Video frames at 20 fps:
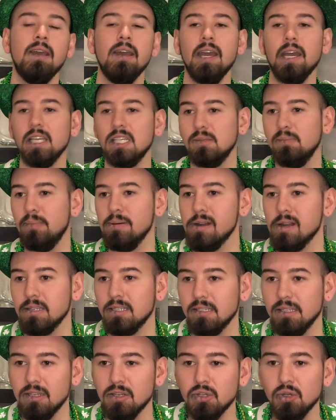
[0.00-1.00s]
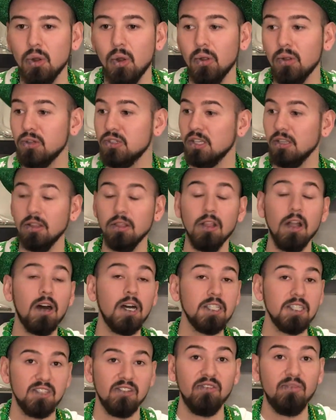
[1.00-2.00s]
Xbox controllers,
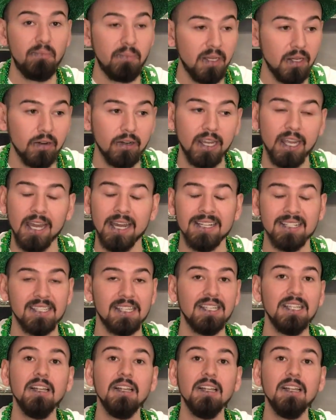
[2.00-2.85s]
lots of beer cans,